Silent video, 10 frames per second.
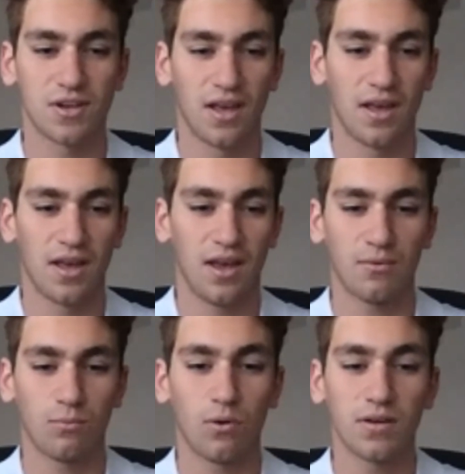And
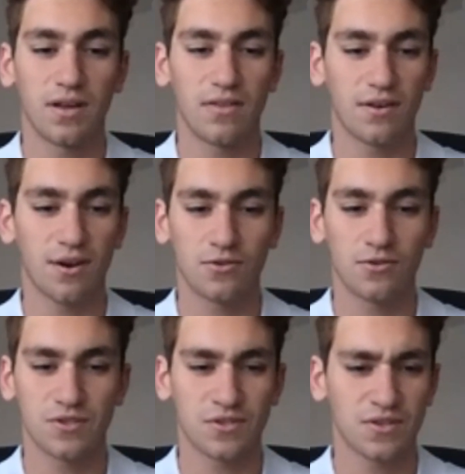one day the coach was
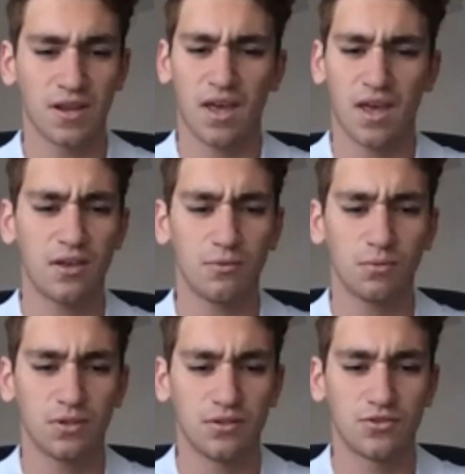just like, "Hey, you want
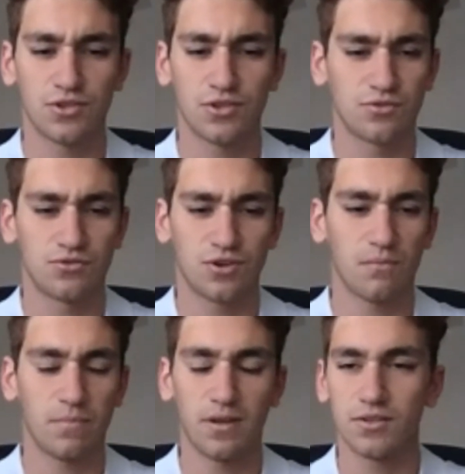to just jump
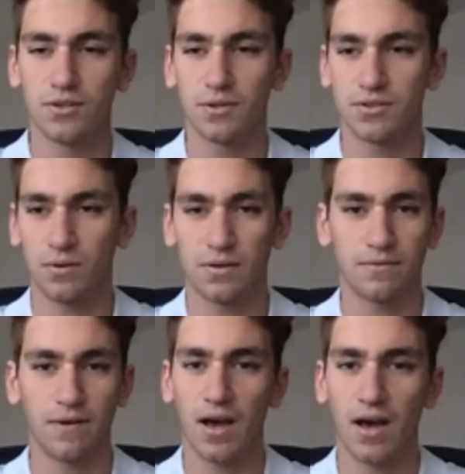in and do a
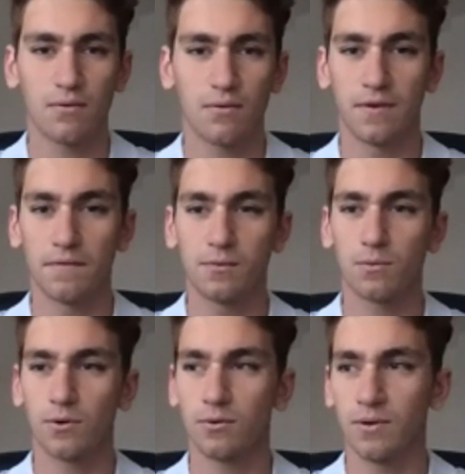25 or a 50 real
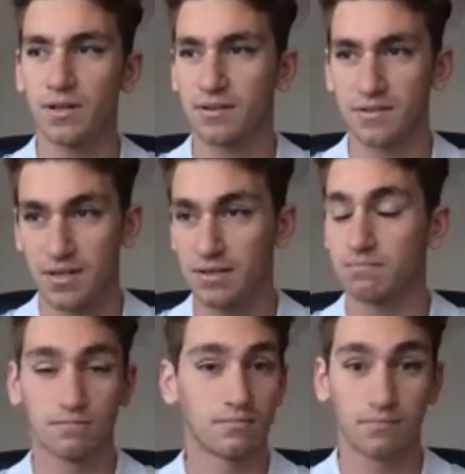quick?" And I was like,
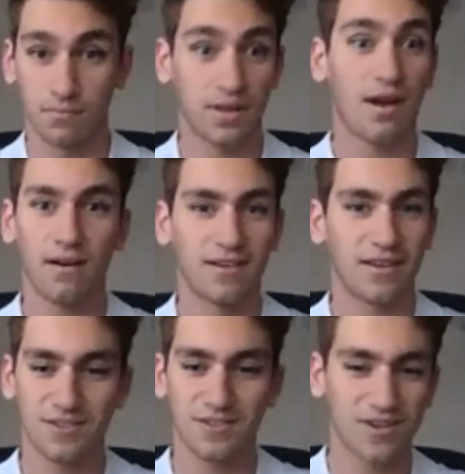"Yeah." And
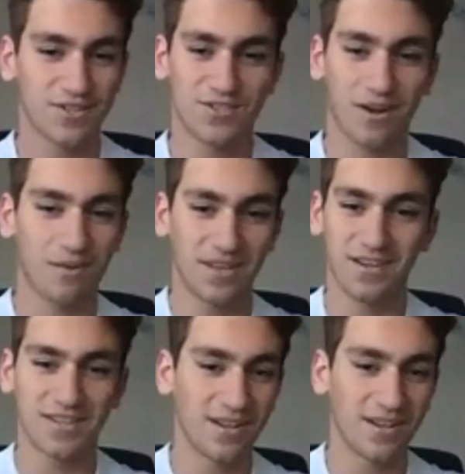so I just jumped in
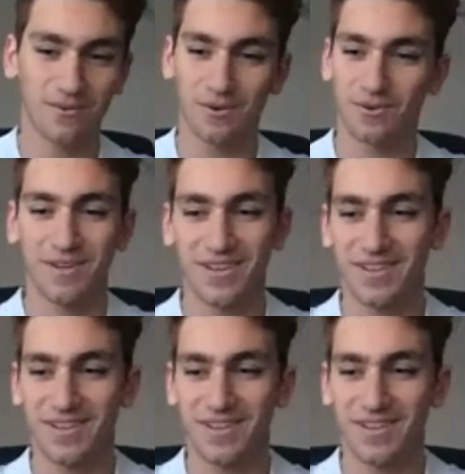and did it real quick.